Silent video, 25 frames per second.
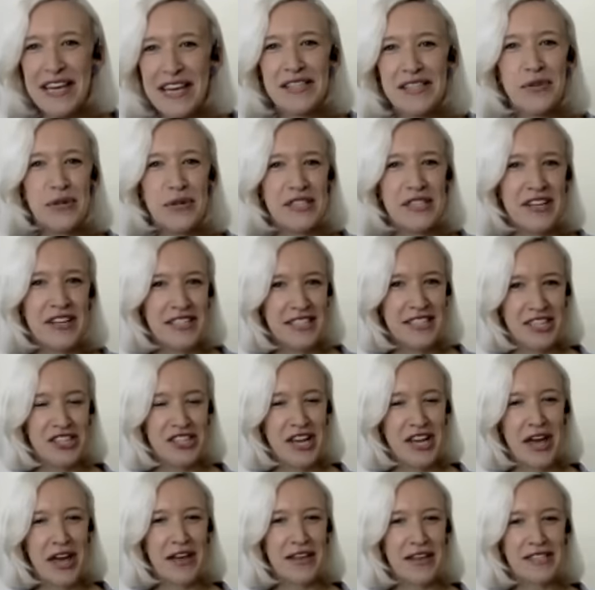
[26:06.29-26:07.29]
It's always nice
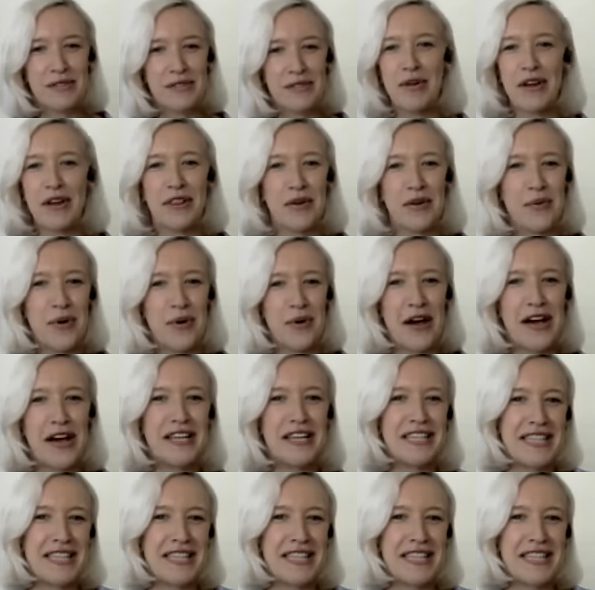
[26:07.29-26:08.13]
to spread the word,